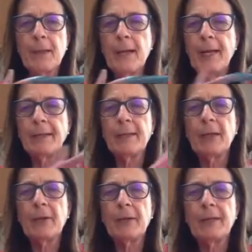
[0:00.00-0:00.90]
I did
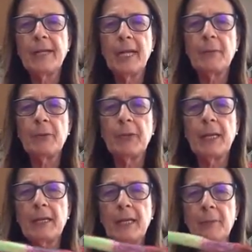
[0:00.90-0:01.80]
it on a table, and
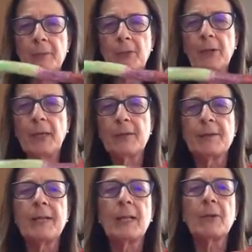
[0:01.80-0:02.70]
I kept turning the
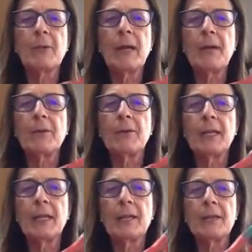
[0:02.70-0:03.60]
stick around to
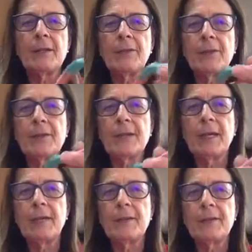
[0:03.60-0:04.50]
get the different
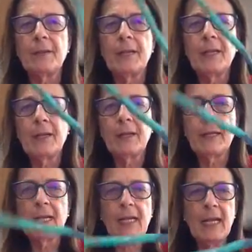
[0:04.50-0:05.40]
sides. I
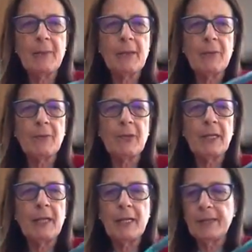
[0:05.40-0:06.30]
think it came out
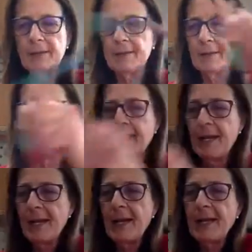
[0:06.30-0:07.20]
really nice.
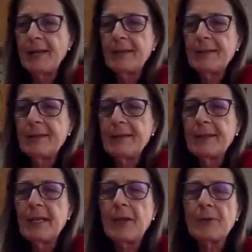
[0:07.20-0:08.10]
And this is
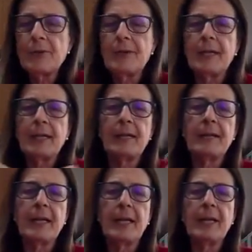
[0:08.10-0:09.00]
another stick
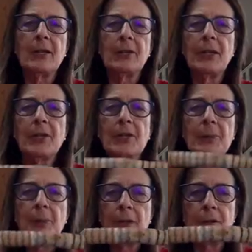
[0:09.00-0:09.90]
that I colored. I
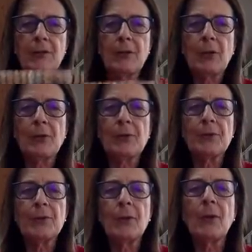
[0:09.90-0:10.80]
just put
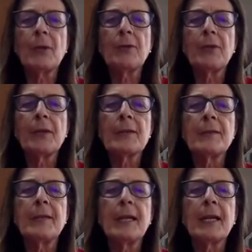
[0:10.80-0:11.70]
circles all over this
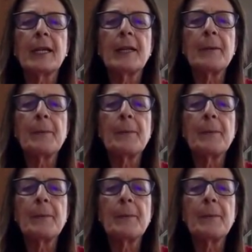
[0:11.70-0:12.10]
stick.